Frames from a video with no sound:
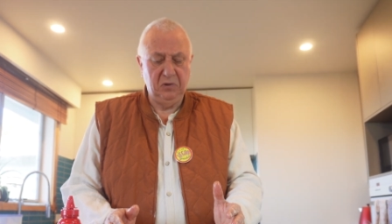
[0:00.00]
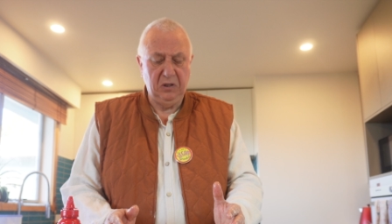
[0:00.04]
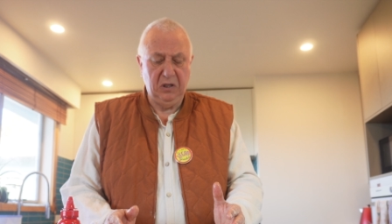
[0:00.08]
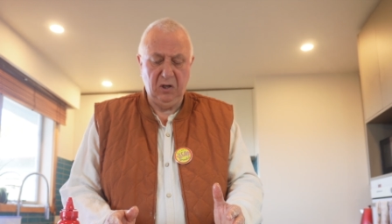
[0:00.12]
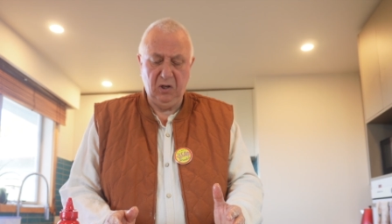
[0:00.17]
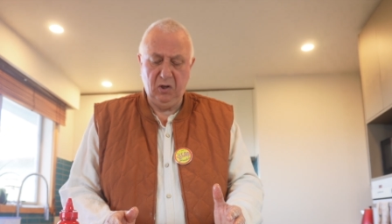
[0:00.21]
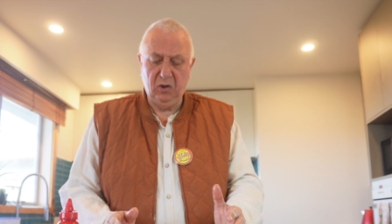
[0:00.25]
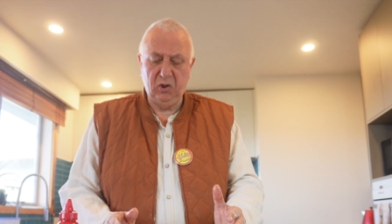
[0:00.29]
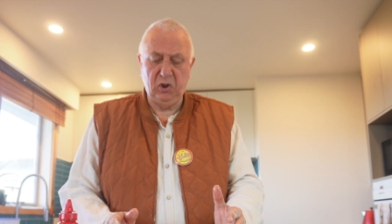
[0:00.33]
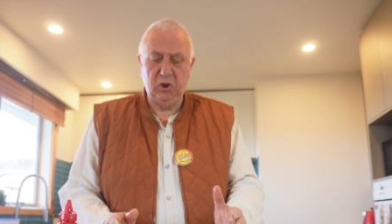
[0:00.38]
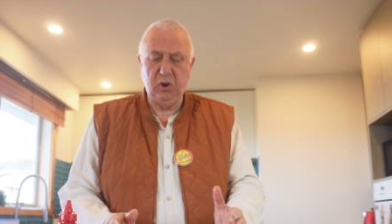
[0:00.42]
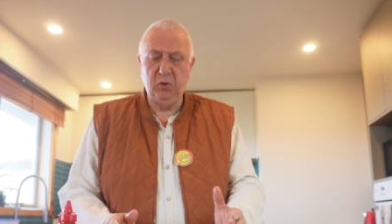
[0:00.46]

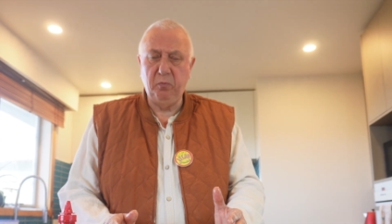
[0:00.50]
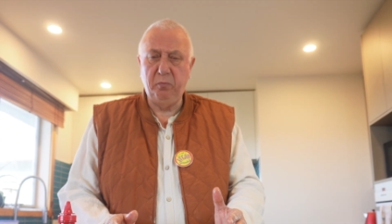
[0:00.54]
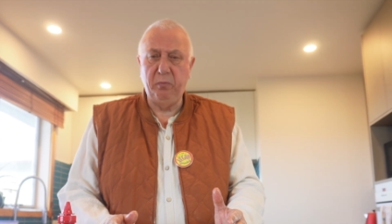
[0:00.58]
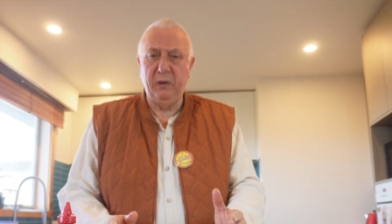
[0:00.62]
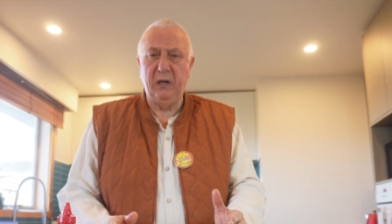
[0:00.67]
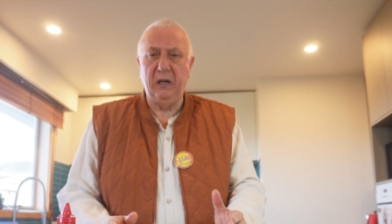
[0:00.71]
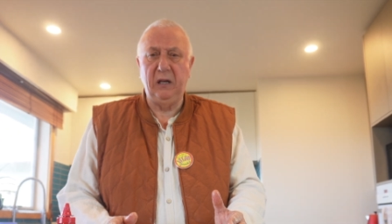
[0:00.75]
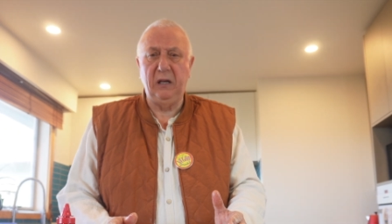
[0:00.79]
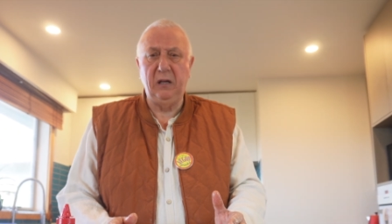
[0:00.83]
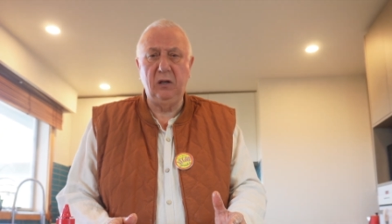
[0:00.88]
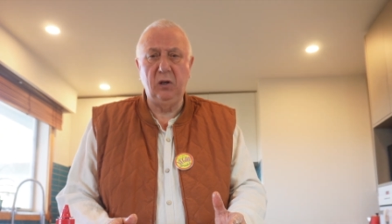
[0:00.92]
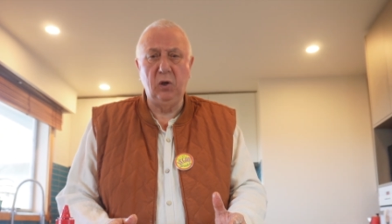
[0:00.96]
it should
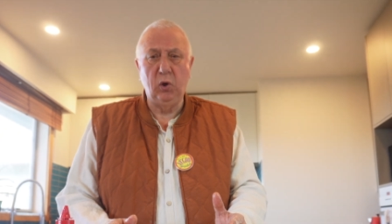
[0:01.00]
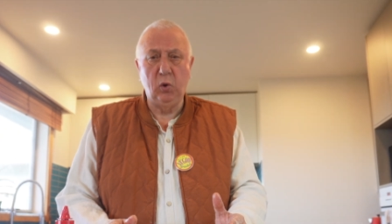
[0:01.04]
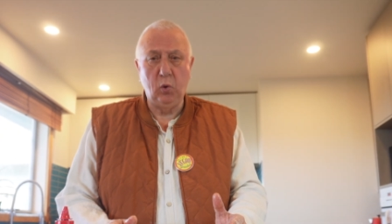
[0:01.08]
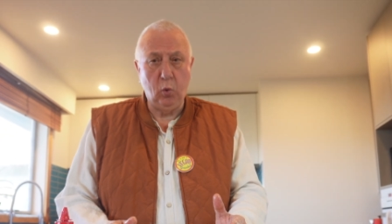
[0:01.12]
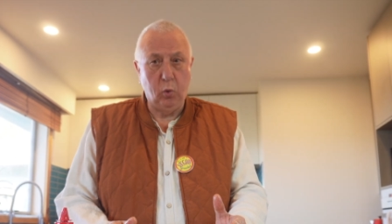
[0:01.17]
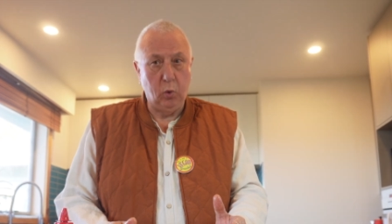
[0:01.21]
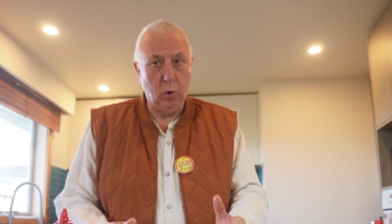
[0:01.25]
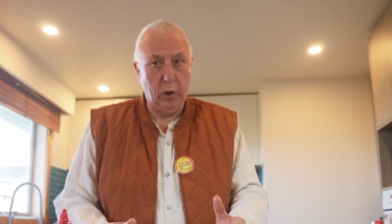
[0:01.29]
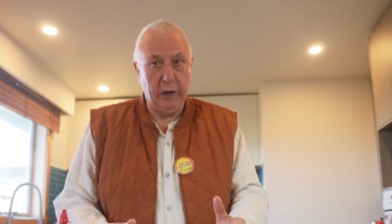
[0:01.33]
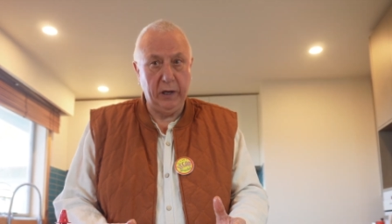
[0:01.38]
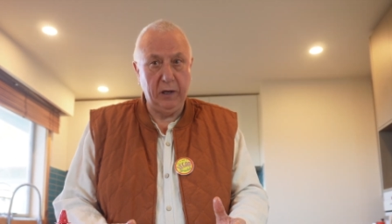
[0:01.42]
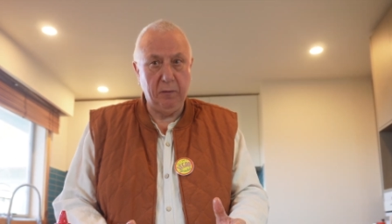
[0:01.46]
be
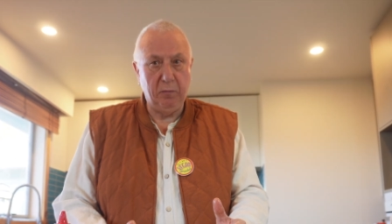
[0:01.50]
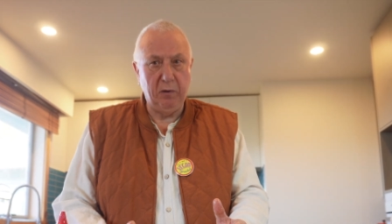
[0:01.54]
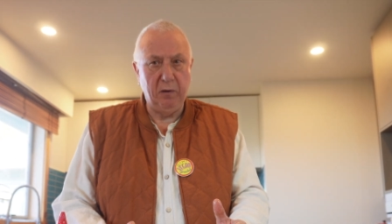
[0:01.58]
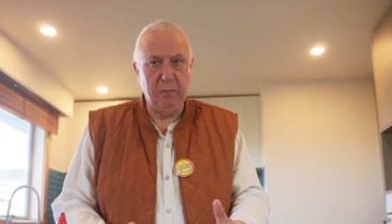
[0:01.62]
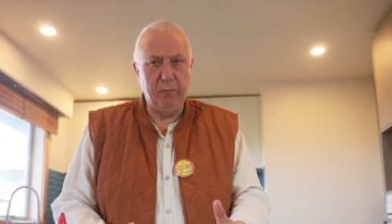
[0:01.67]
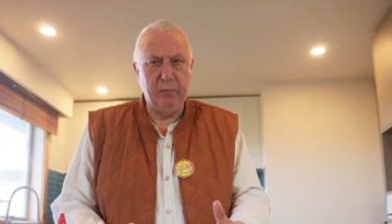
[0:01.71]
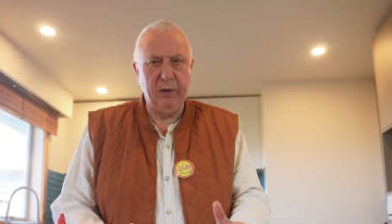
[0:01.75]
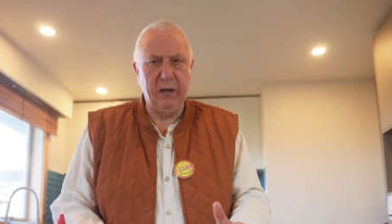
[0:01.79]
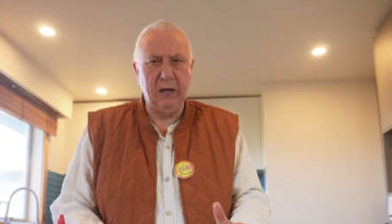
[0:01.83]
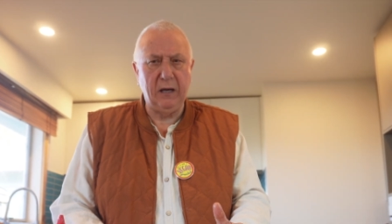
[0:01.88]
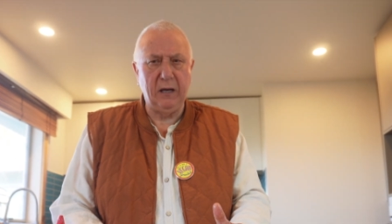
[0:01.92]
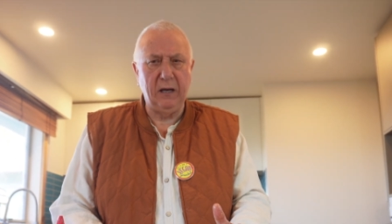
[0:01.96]
quite a
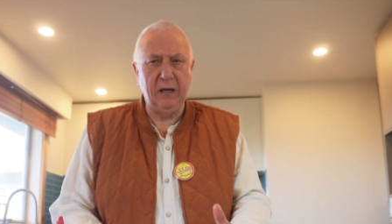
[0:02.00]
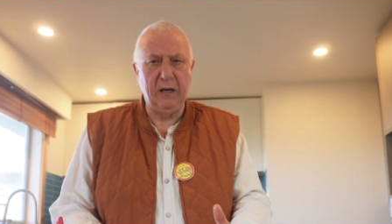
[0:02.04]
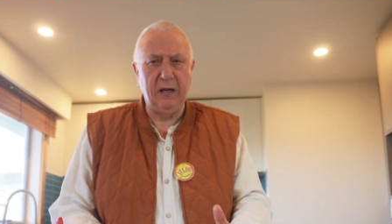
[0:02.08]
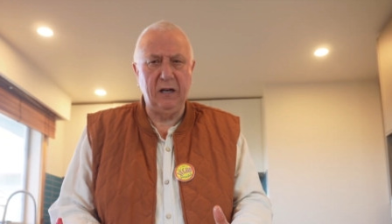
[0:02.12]
bit bigger